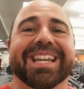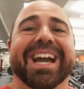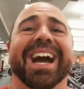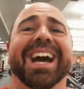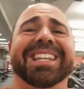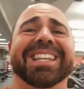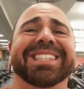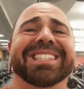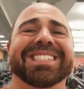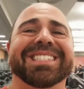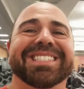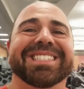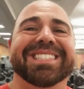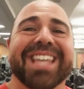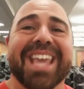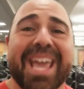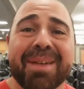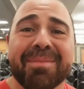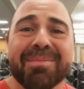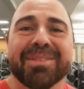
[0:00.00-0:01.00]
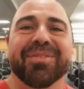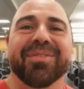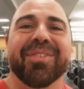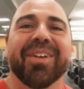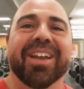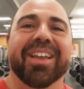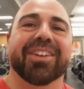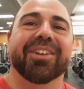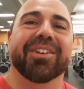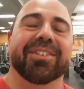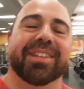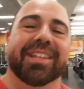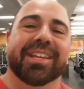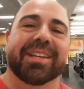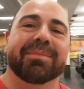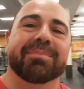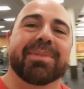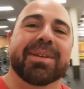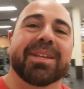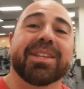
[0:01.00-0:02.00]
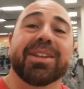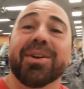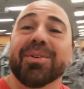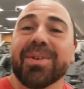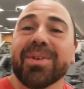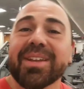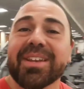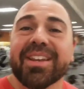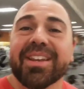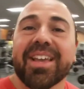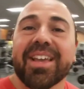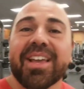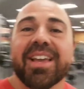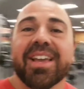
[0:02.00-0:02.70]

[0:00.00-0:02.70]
God damn, it's fucking early. But you know what?